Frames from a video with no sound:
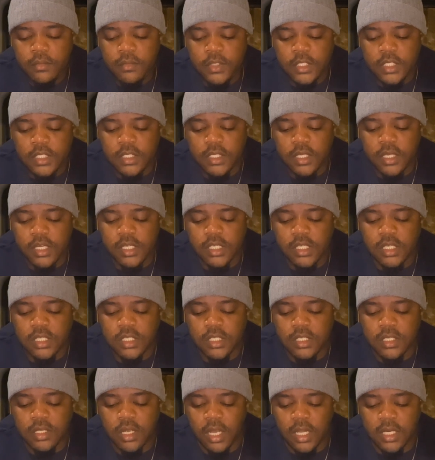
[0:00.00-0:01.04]
So you're
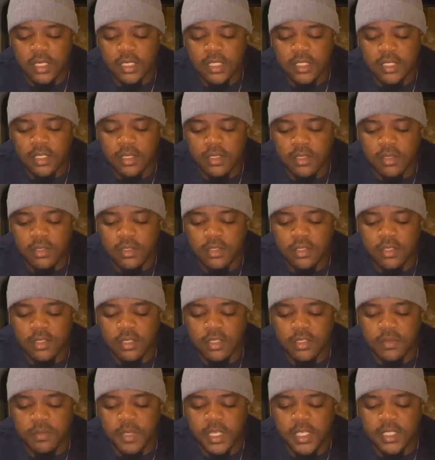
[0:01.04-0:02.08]
just on this account, you're
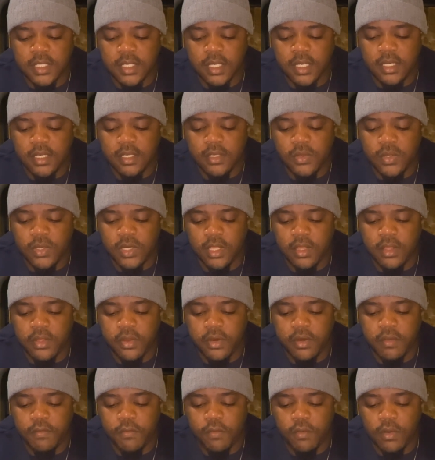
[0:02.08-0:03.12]
just basically doing a
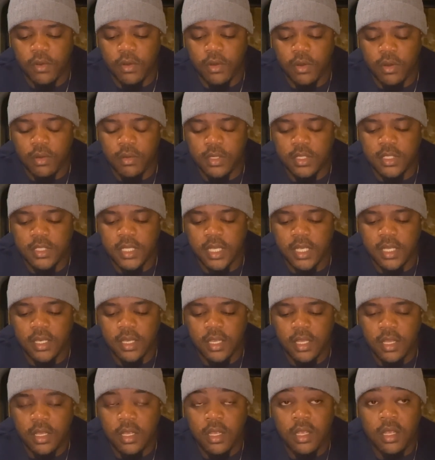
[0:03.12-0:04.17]
34-hour reset.
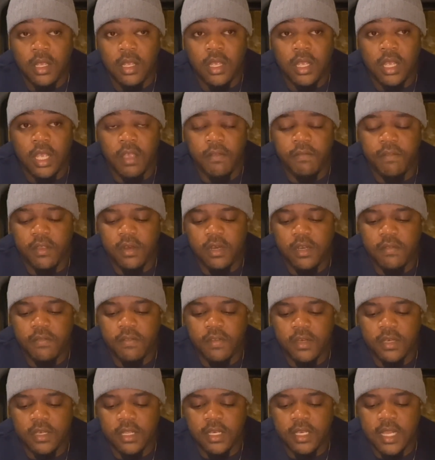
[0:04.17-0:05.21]
If you live
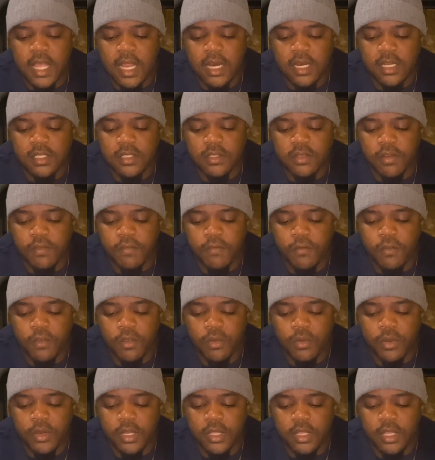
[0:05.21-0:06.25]
in the Dallas or Fort
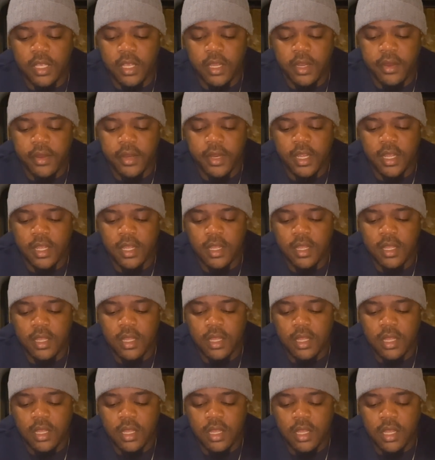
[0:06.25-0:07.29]
Worth area,
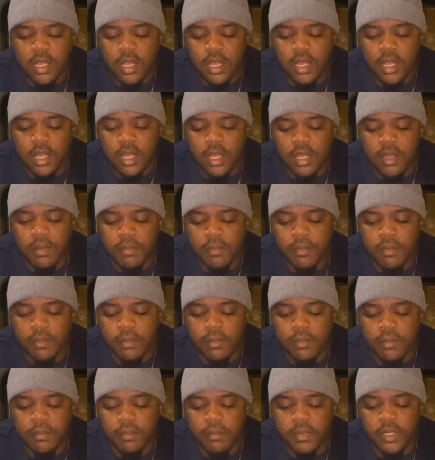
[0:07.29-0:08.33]

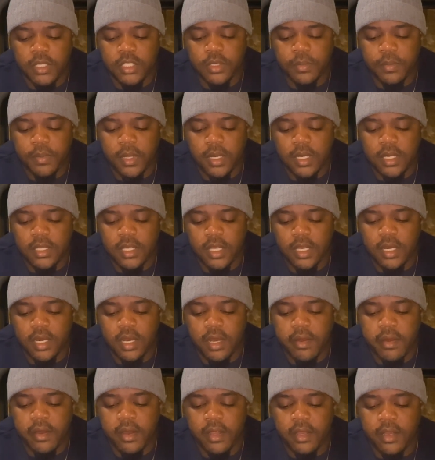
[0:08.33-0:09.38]
metropolitan
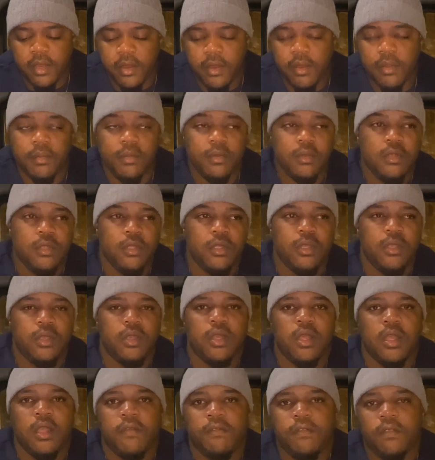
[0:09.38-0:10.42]
area, you're
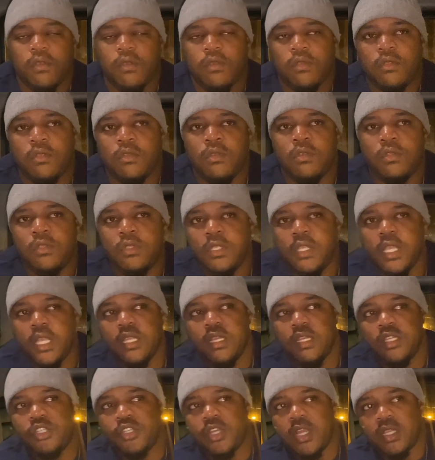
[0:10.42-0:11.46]
gonna have to take
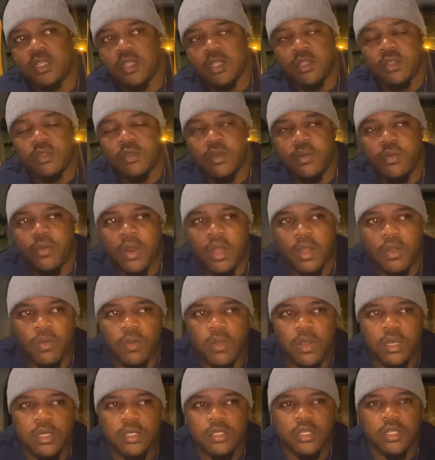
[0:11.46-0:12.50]
the tractor to the
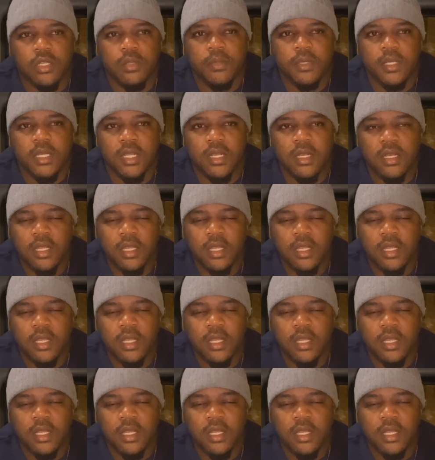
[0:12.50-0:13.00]
Rockwall terminal.